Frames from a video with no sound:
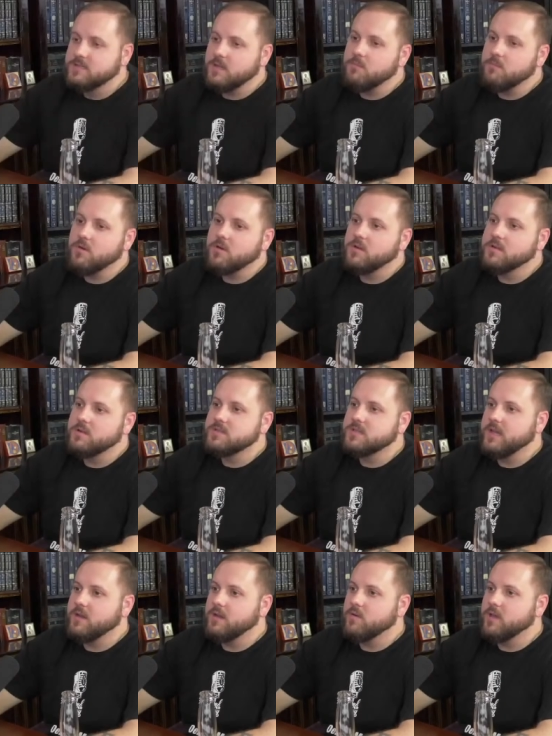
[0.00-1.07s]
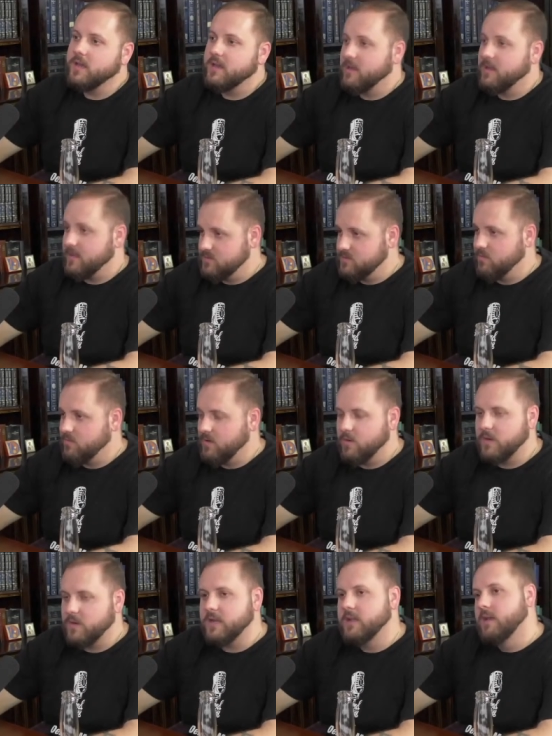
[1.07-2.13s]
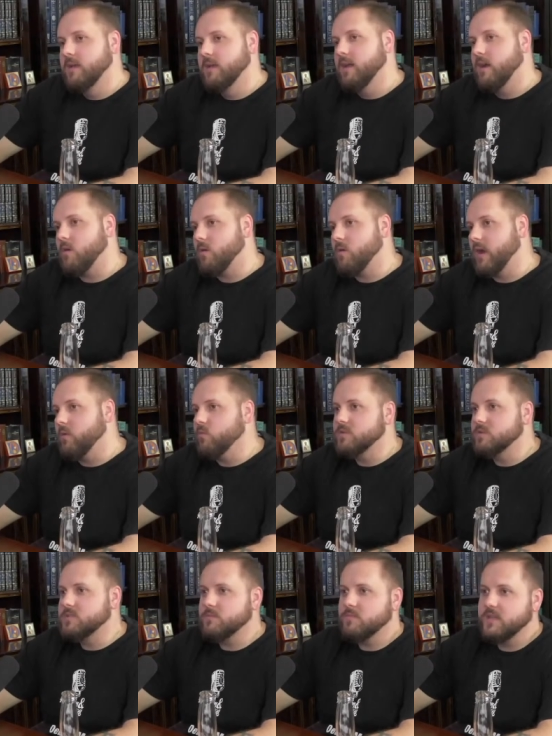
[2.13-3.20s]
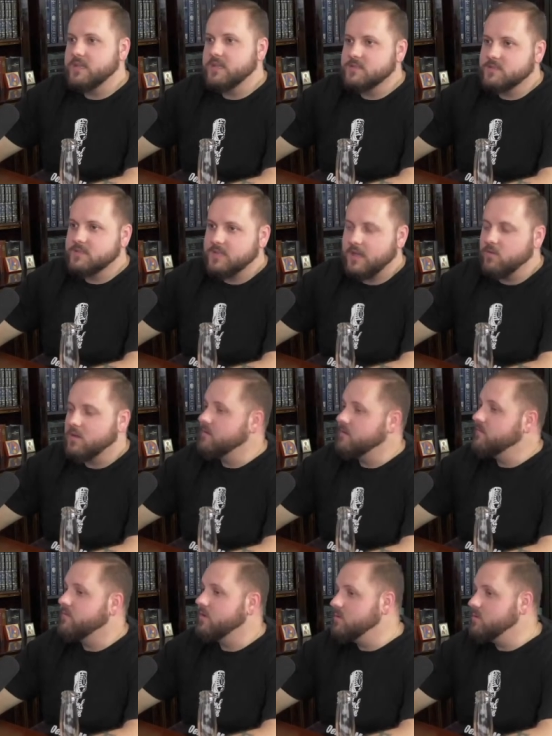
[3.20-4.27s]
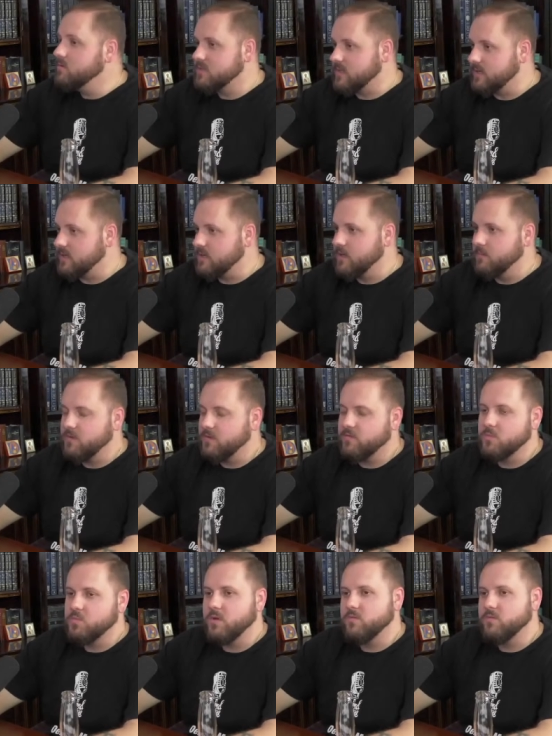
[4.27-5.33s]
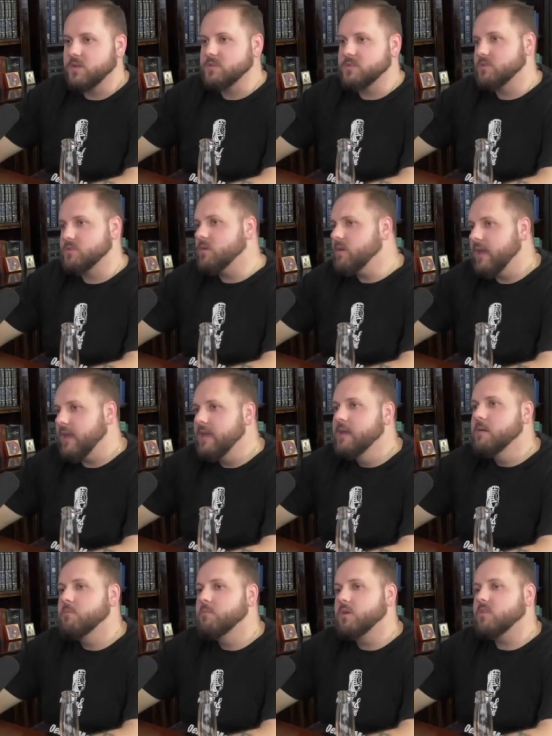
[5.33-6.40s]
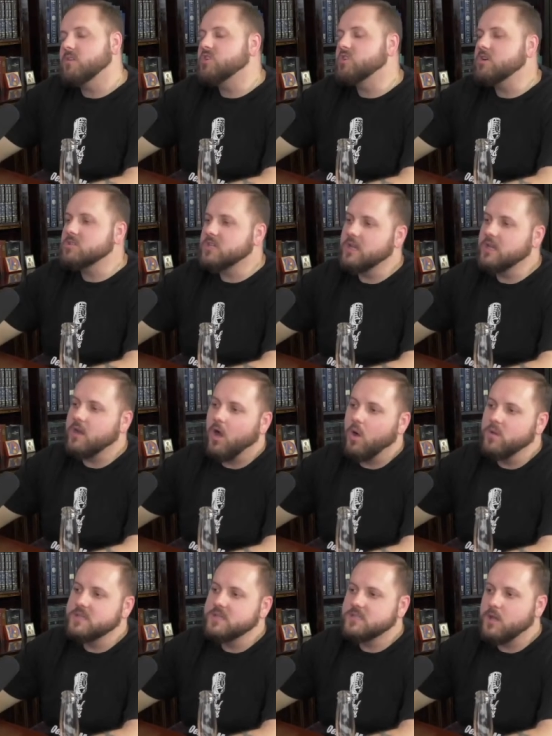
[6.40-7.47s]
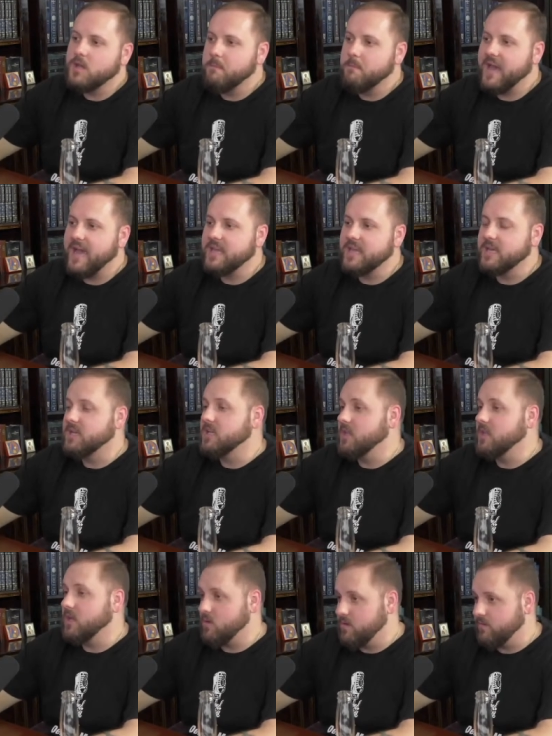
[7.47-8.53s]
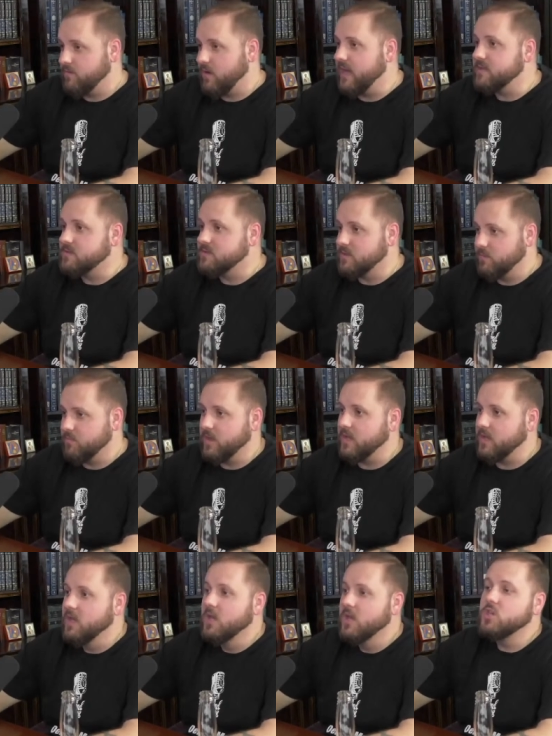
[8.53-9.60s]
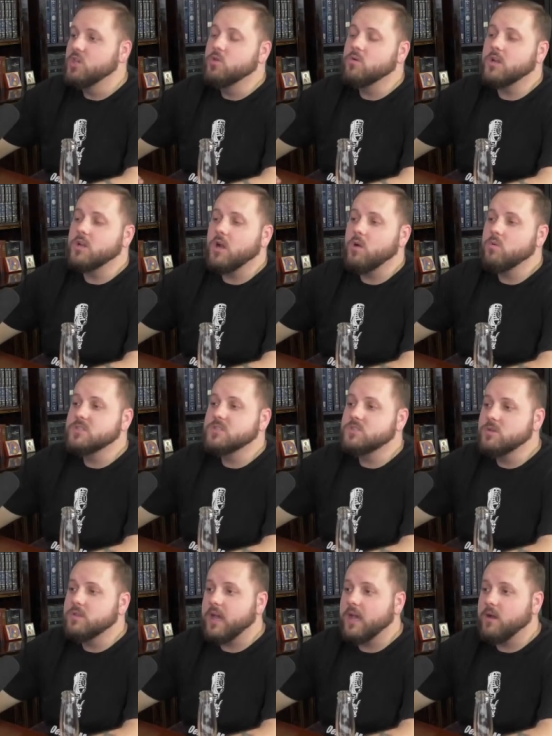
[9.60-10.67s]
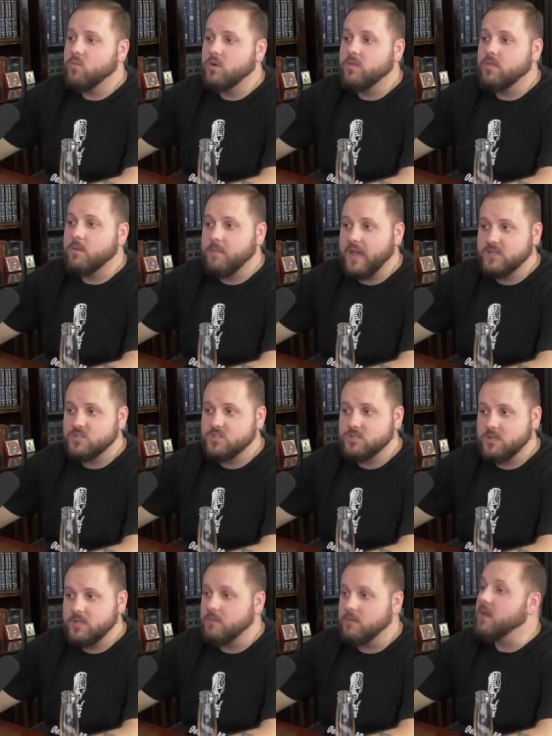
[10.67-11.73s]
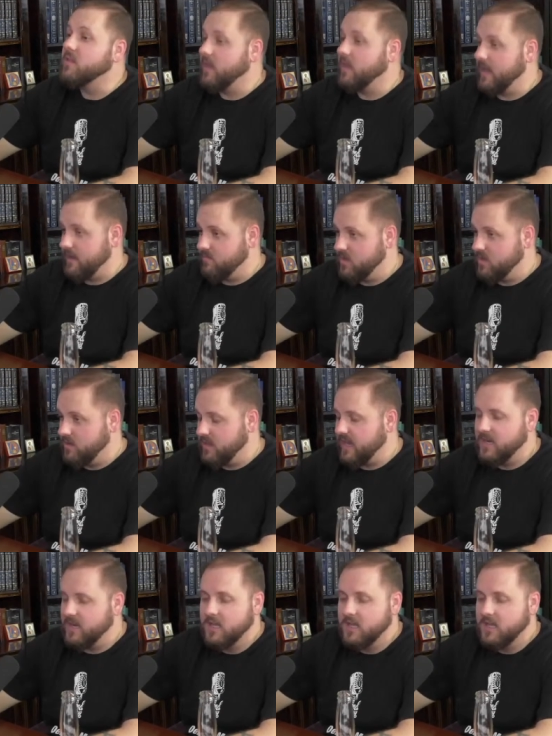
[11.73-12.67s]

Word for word: are going to say, okay, as you noted, all right, well, some things sound confusing coming yeah. from Pope Francis. Okay, but the church can always come back and oh, clarify something. Yep. You can always They've do that it. with a magisterium, and yep. they have done that. Yep.